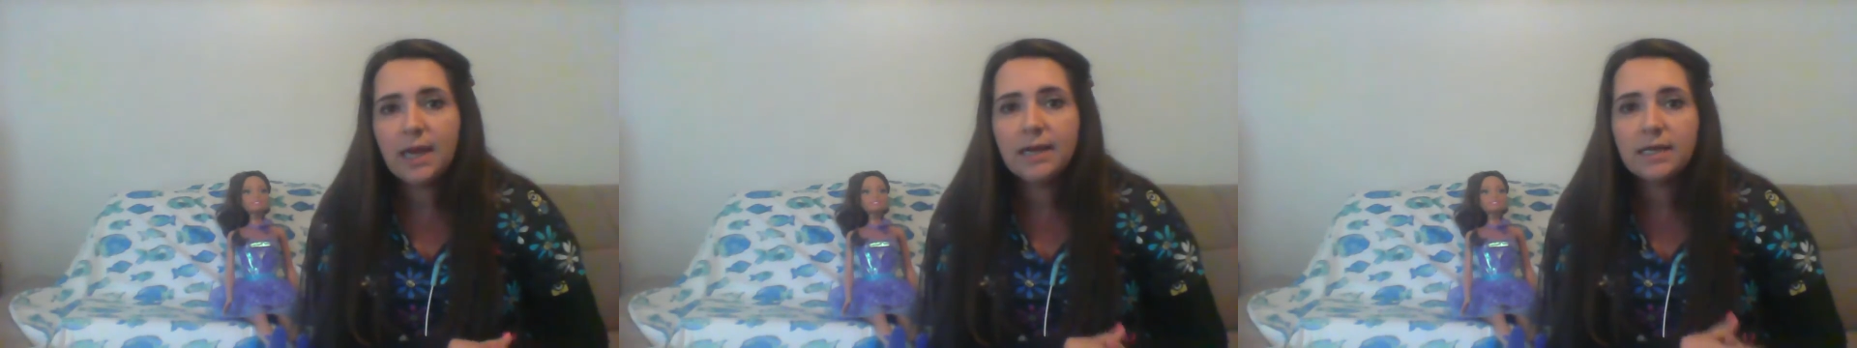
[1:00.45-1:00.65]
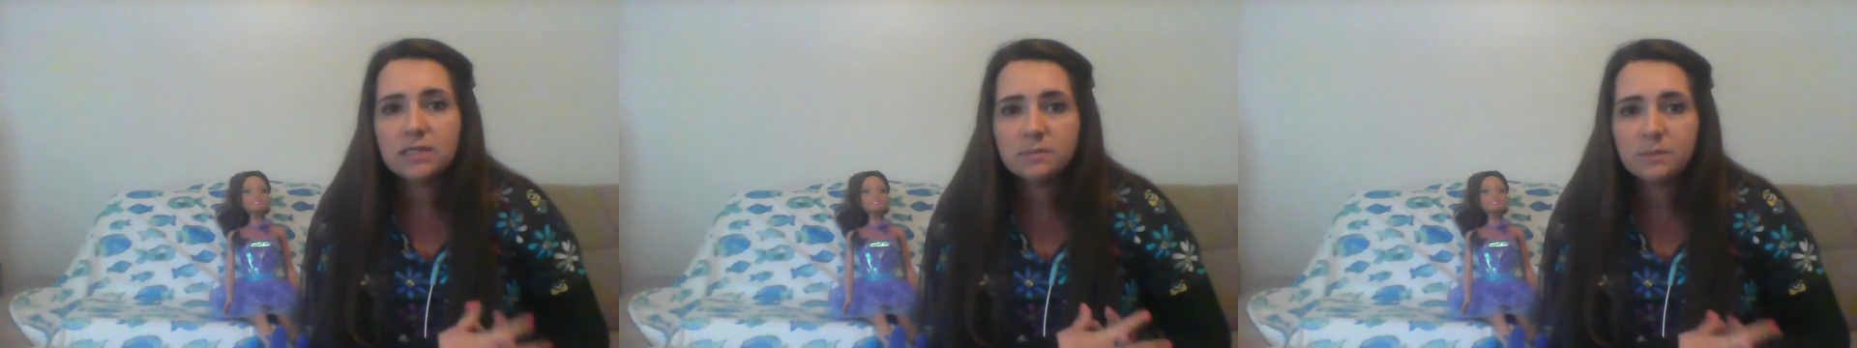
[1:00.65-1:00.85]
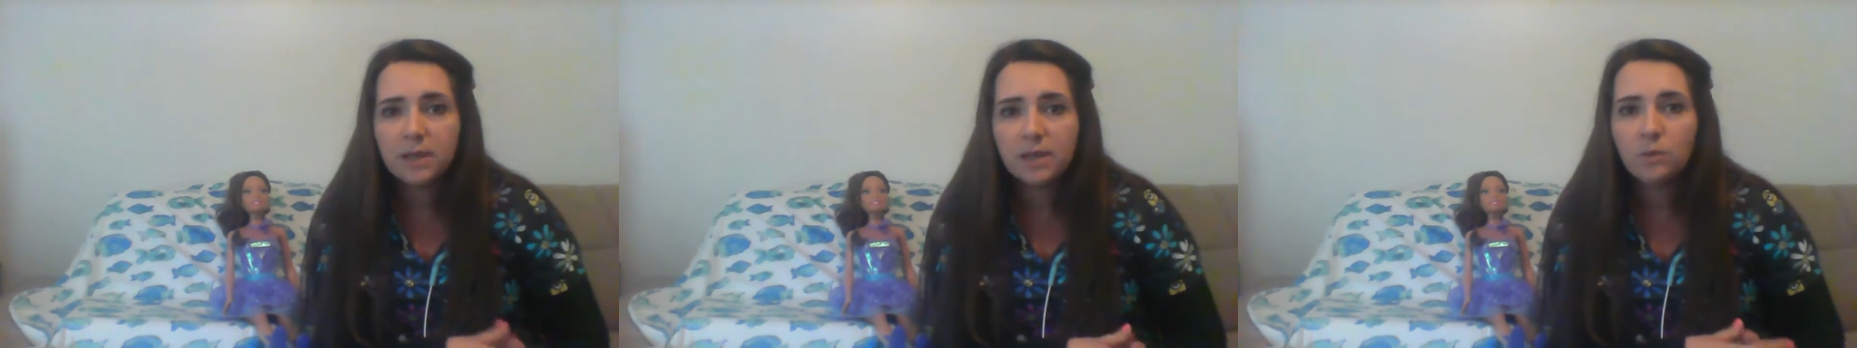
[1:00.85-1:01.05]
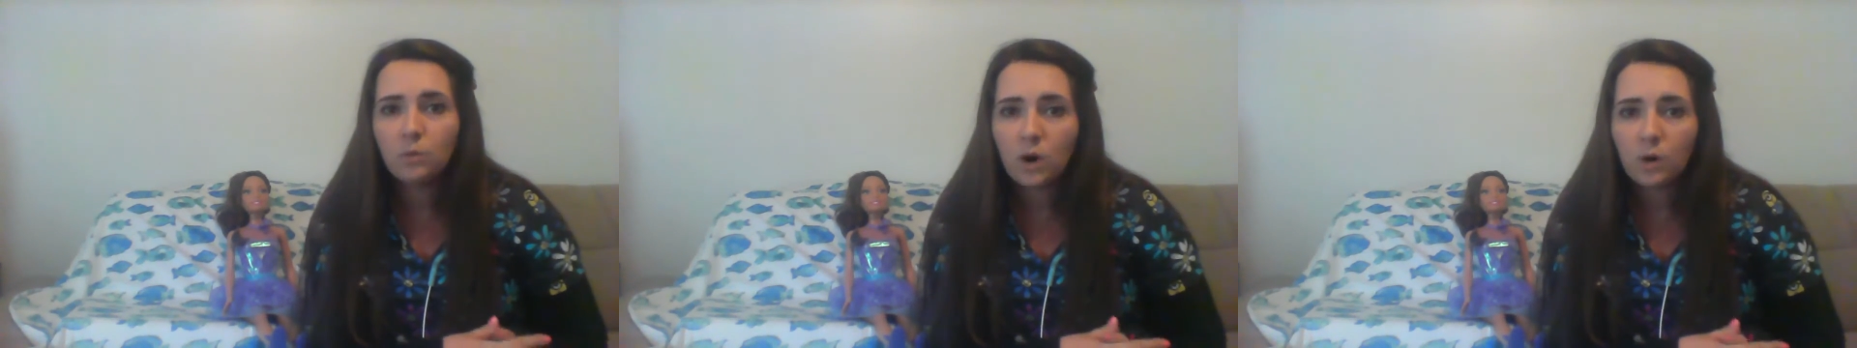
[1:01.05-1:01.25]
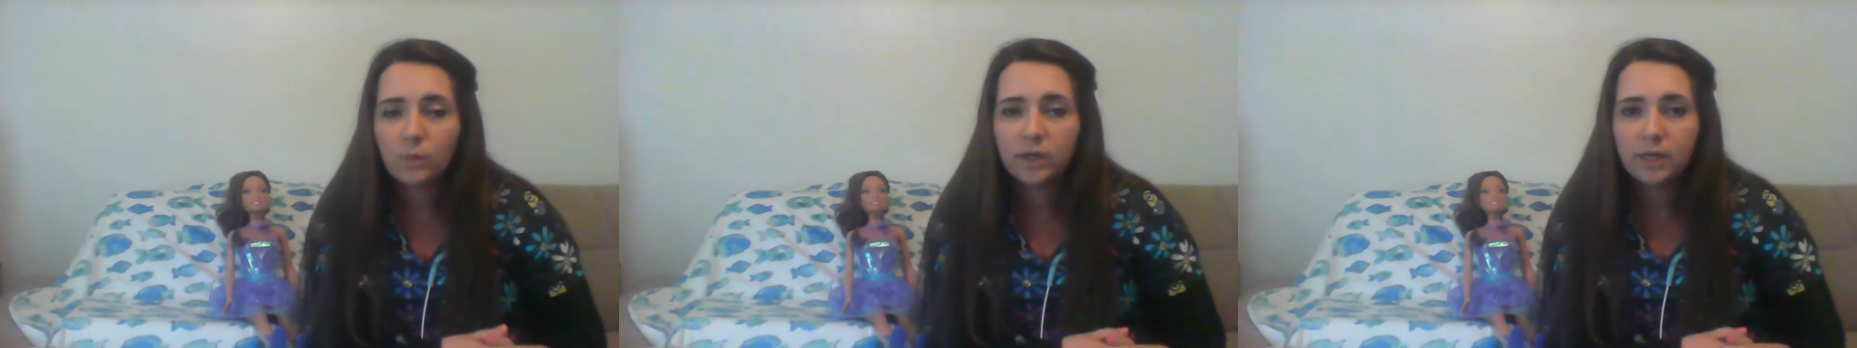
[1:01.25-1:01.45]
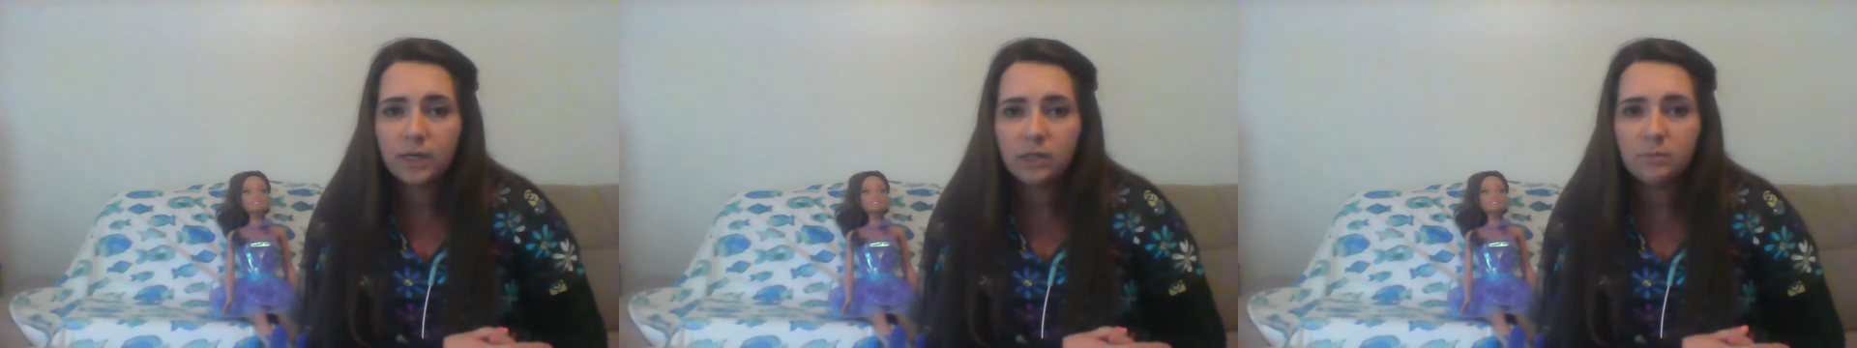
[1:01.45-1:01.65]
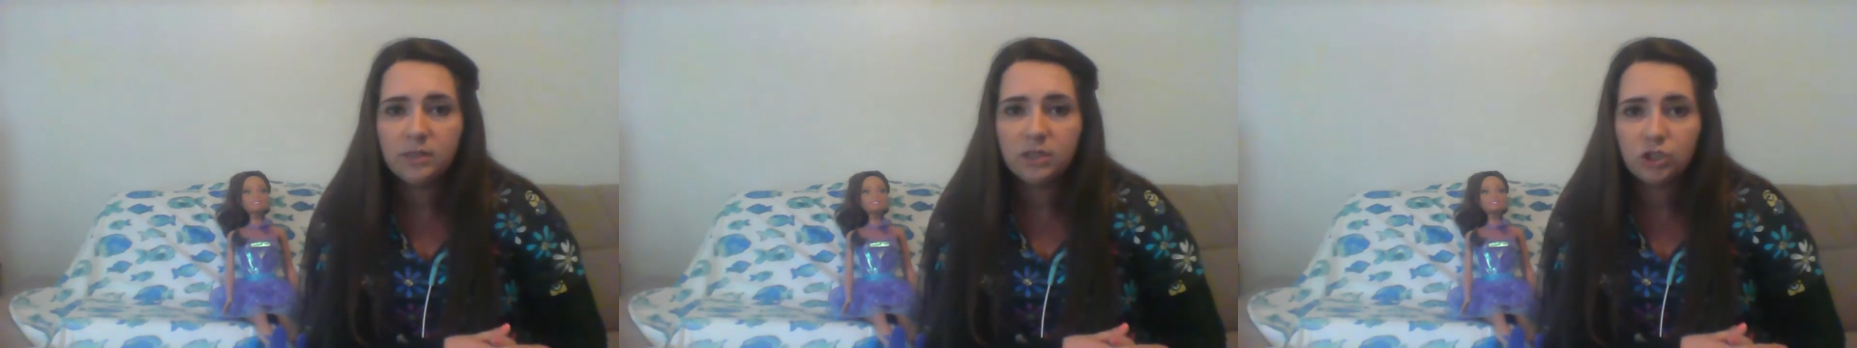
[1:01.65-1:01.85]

and explain what we're going to be